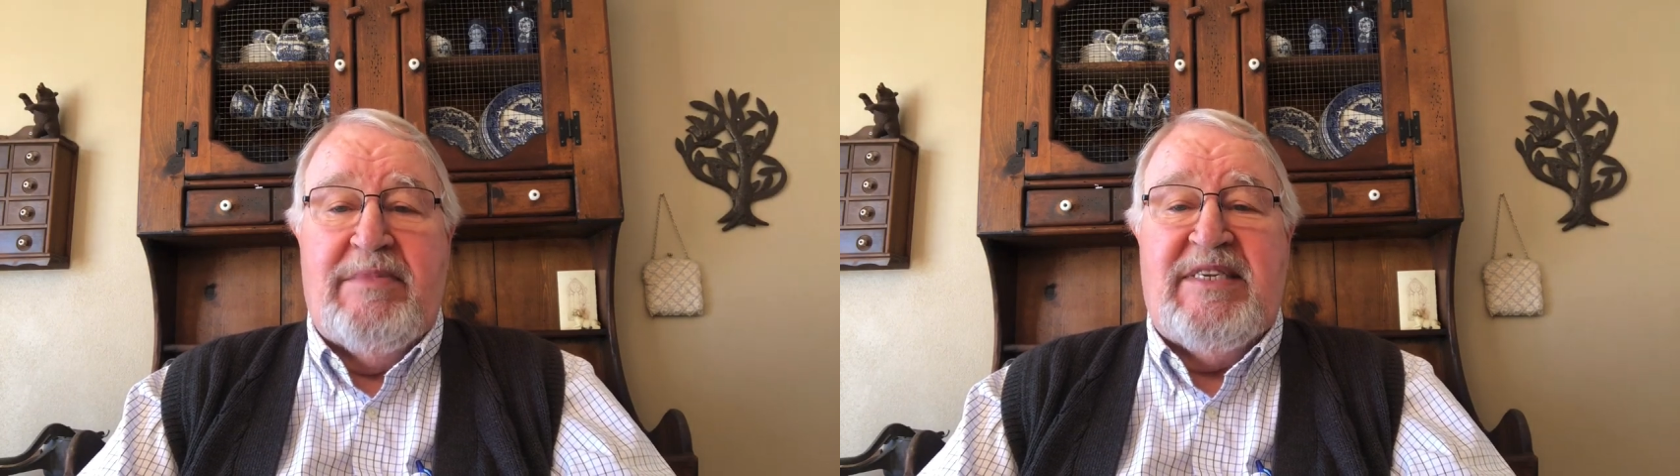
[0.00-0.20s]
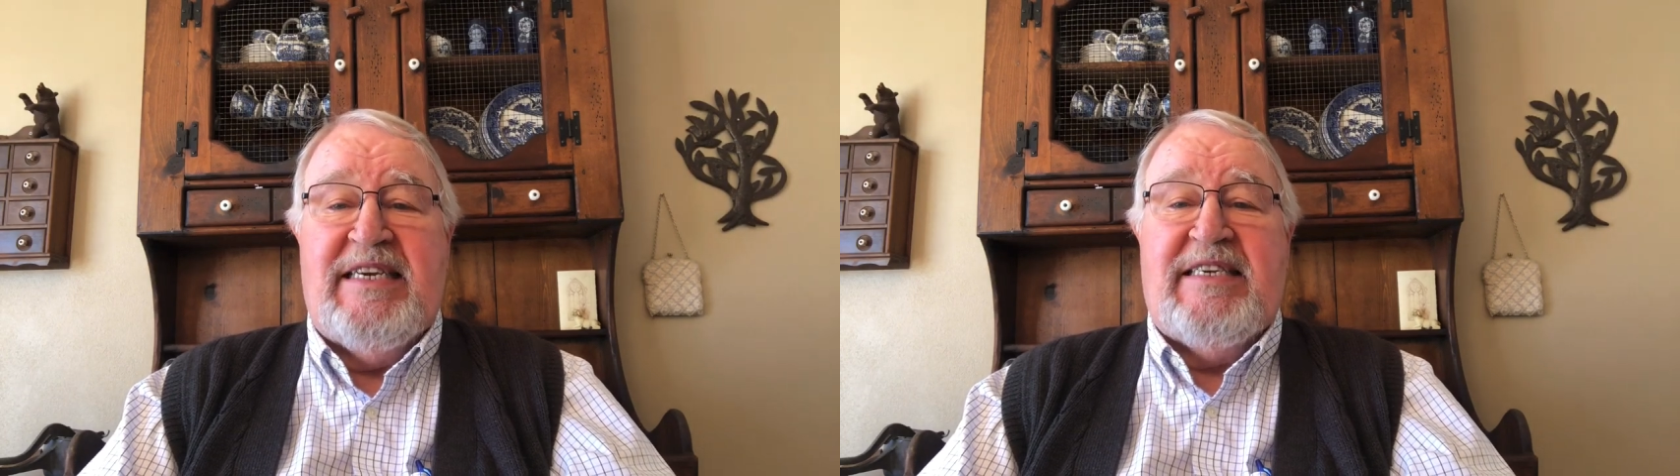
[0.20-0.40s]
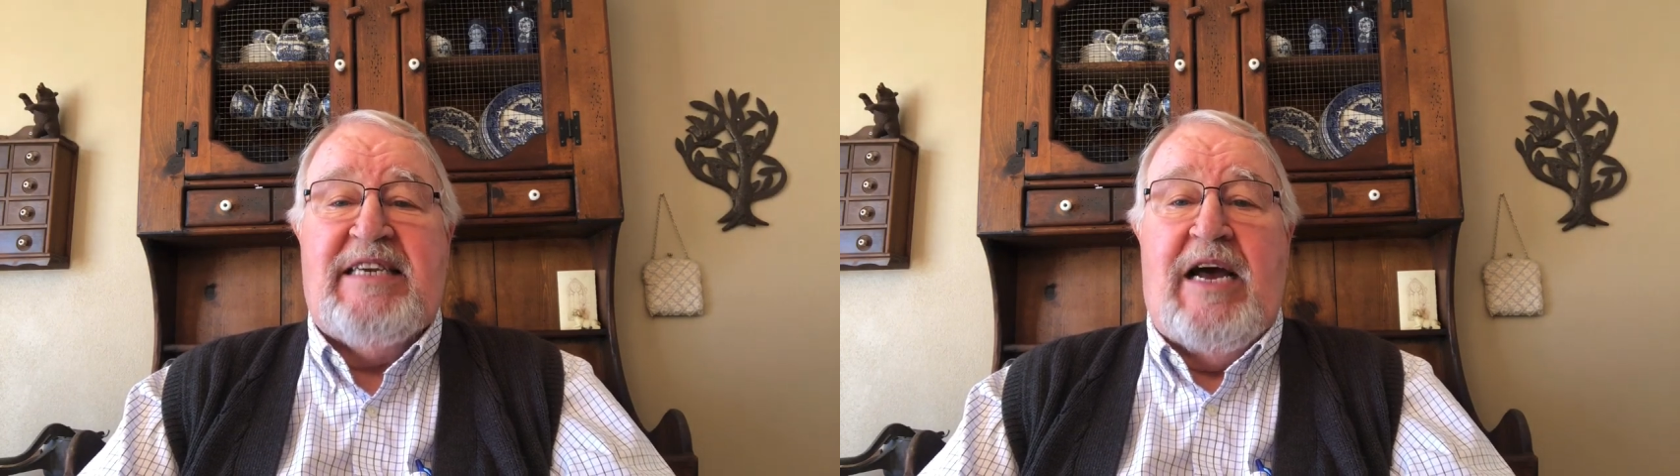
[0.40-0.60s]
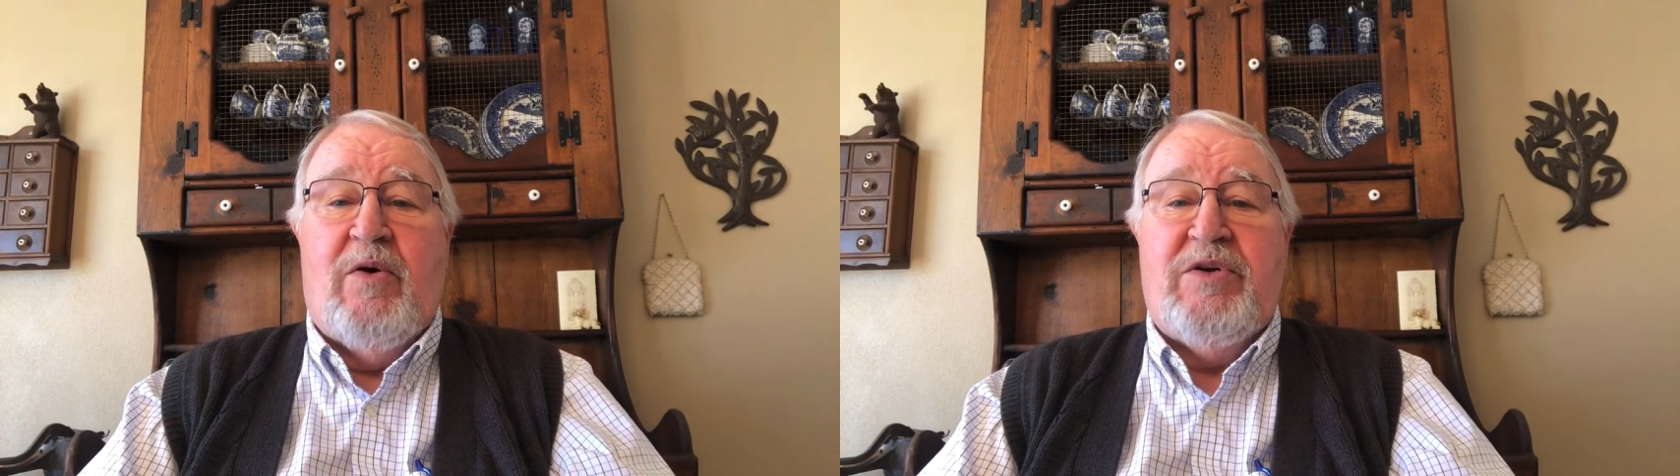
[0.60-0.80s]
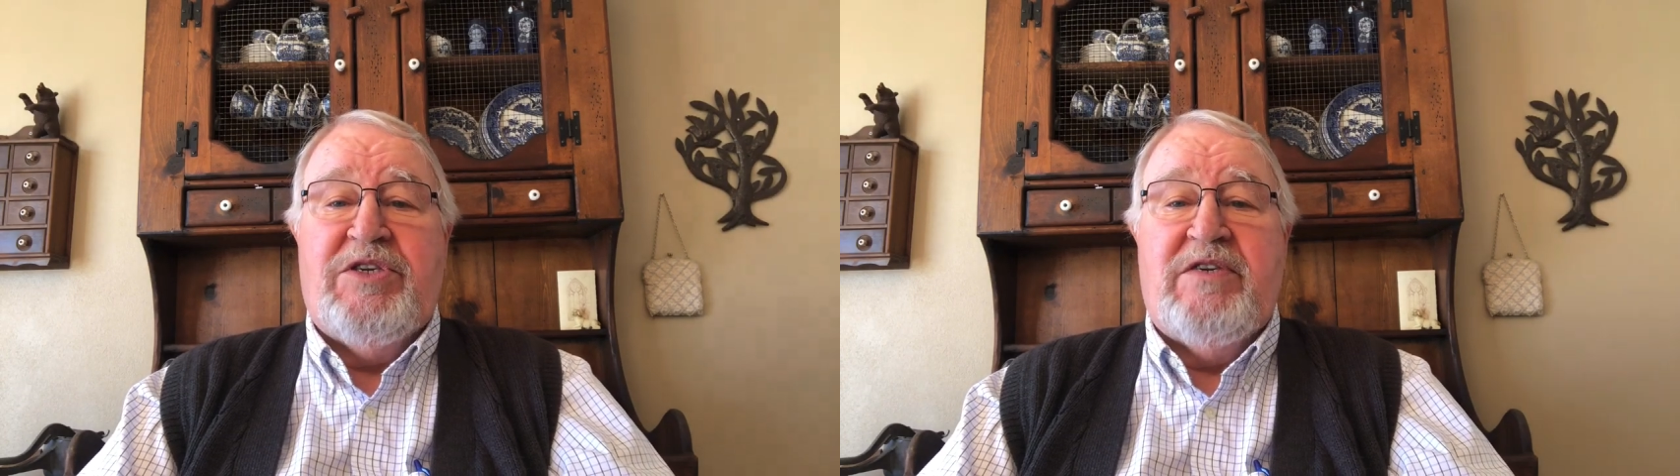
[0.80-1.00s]
6
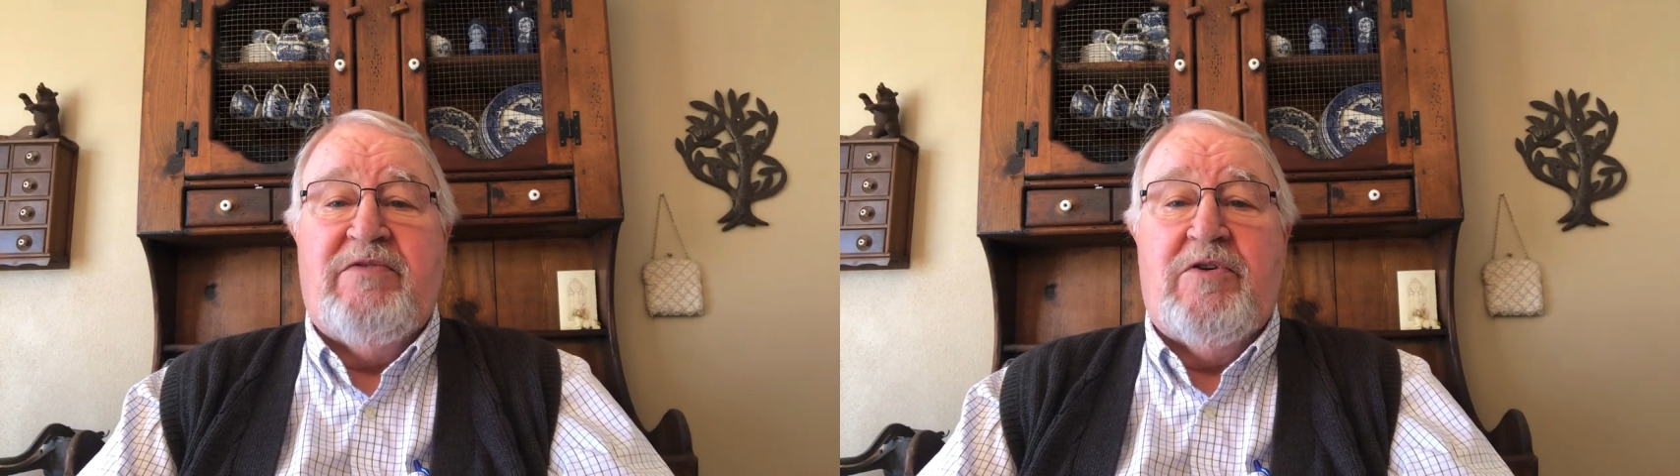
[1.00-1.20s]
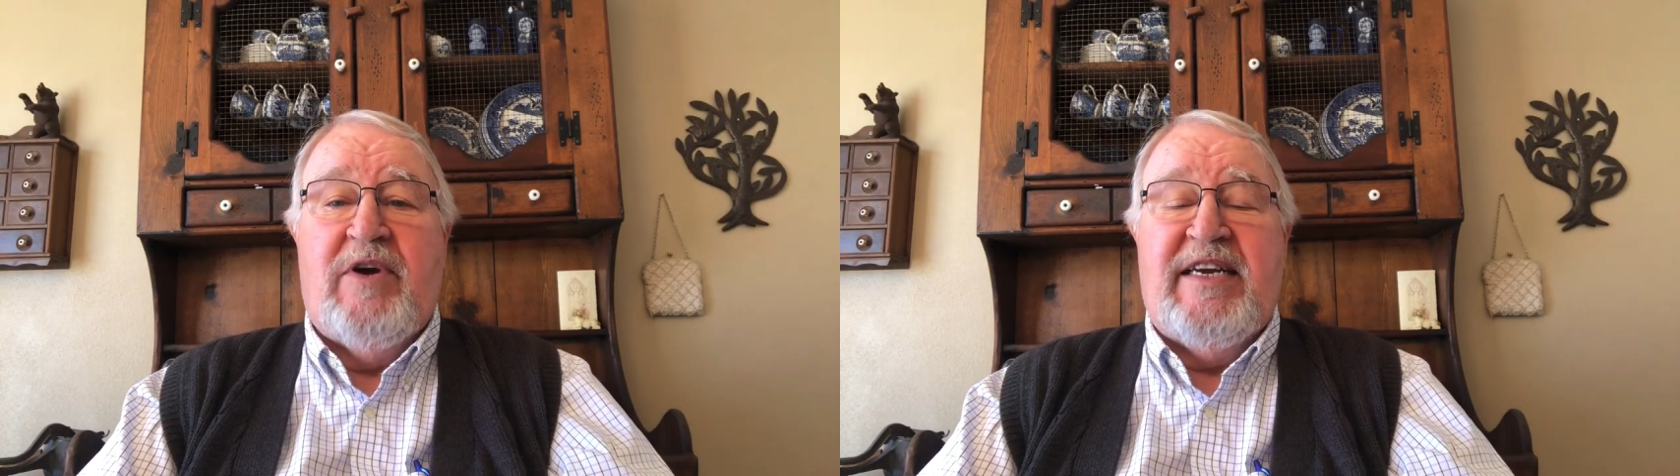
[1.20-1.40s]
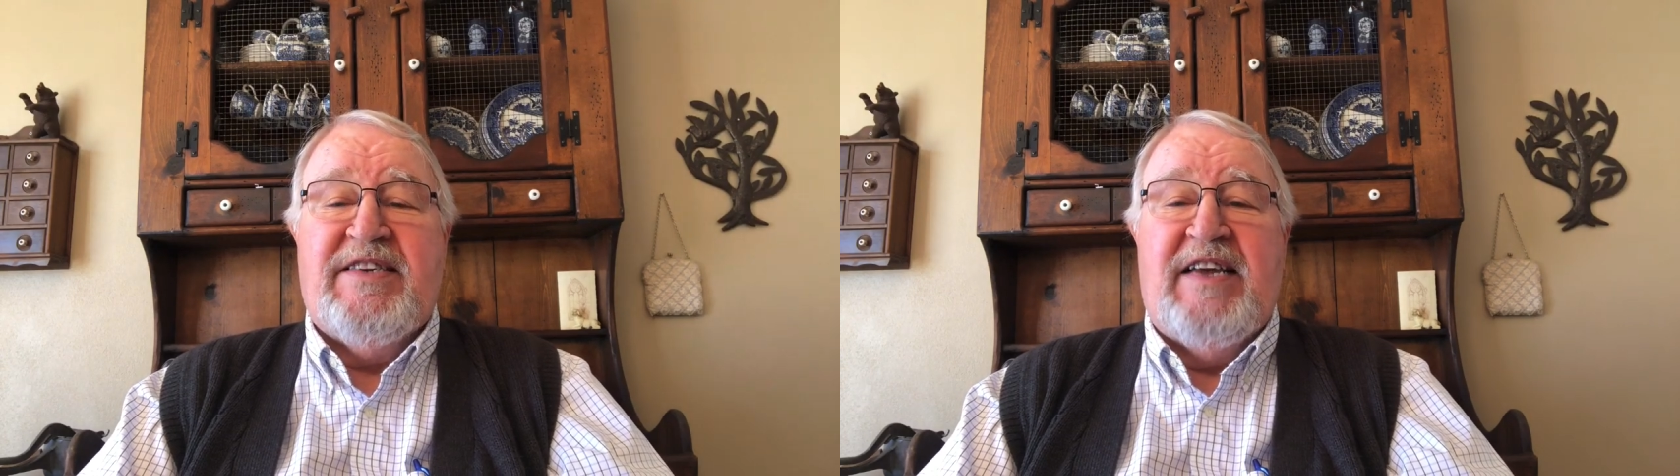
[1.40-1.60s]
hours of direct